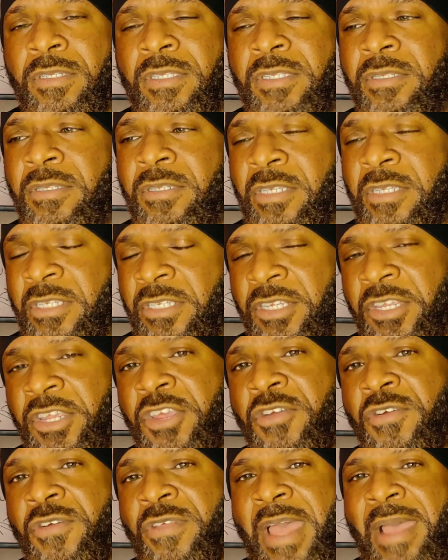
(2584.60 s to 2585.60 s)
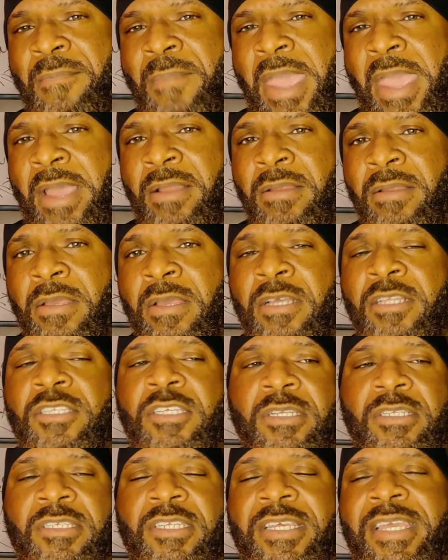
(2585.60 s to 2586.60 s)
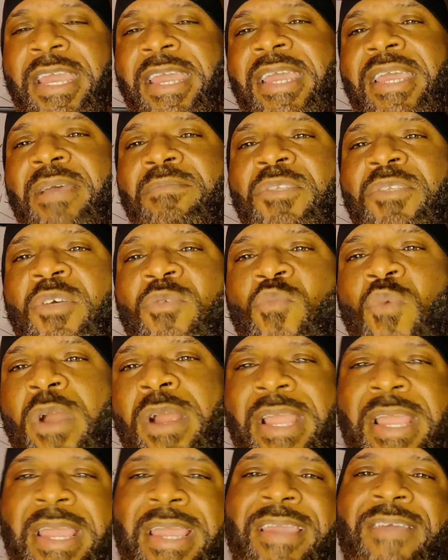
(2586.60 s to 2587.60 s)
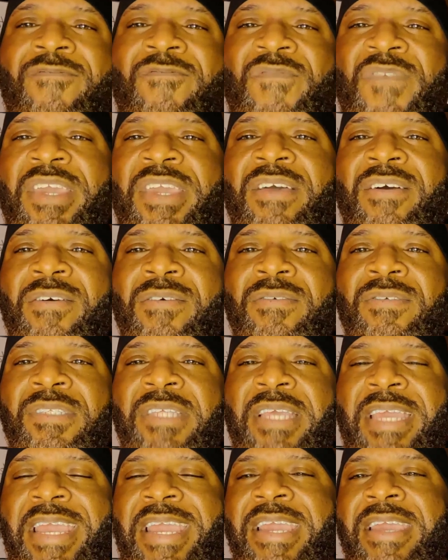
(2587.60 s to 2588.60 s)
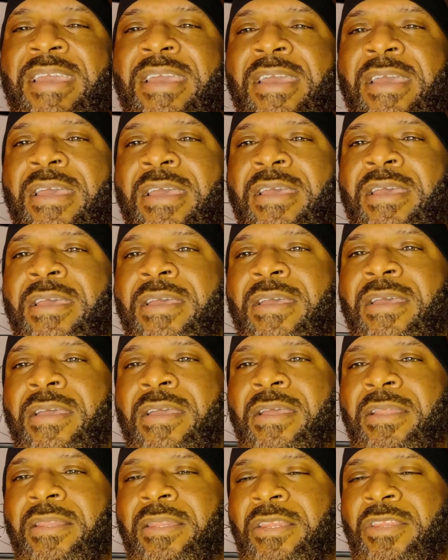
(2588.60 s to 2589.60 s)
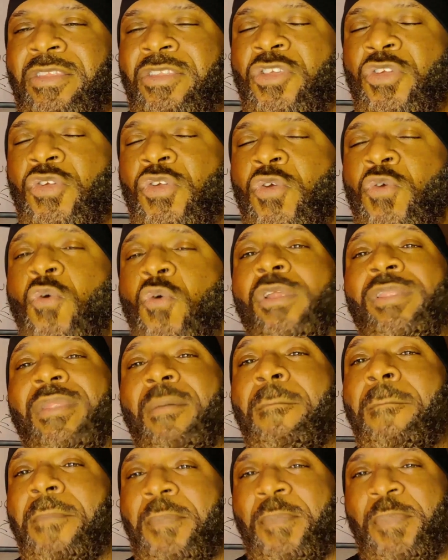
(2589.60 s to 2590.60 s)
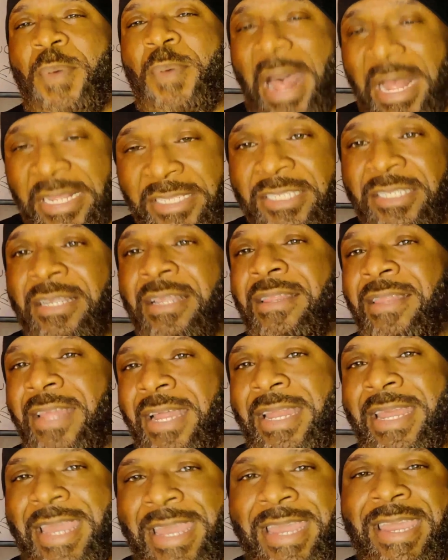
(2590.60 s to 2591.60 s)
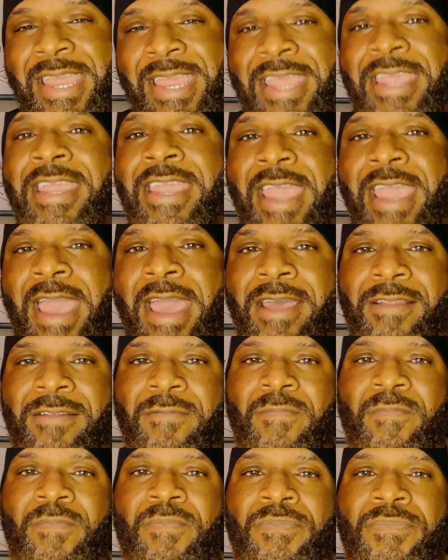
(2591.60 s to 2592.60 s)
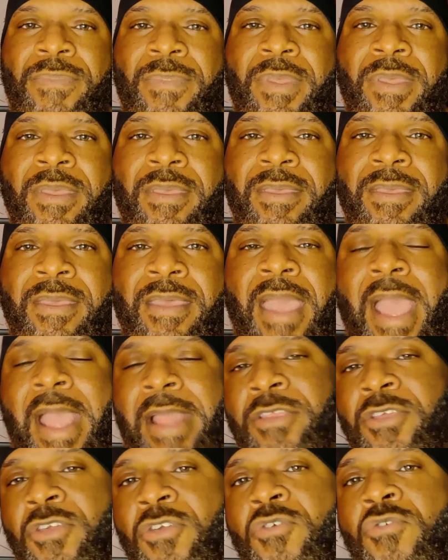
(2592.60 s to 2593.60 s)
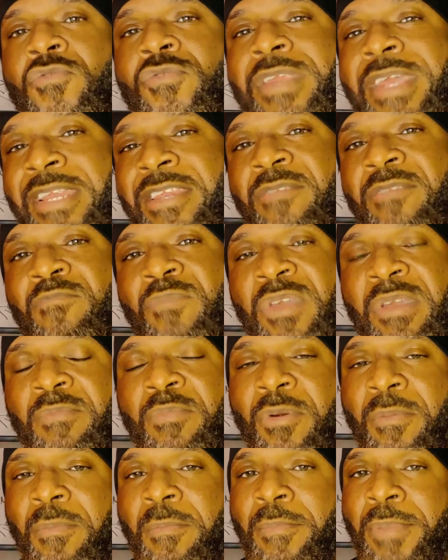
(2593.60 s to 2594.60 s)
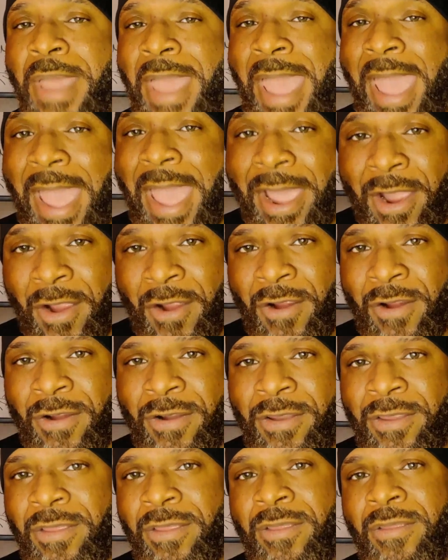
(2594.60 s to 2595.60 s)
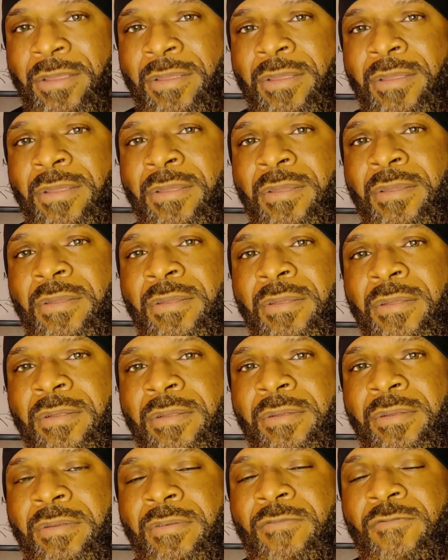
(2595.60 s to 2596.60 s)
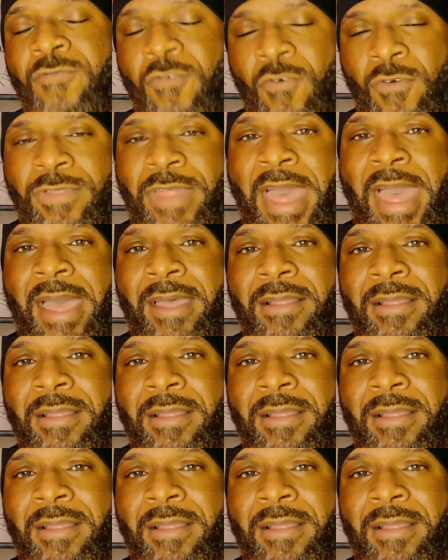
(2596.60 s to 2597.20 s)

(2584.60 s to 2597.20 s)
to secure that man, to get him to where he feels you are the best that he can get. And you need to be prepared for that.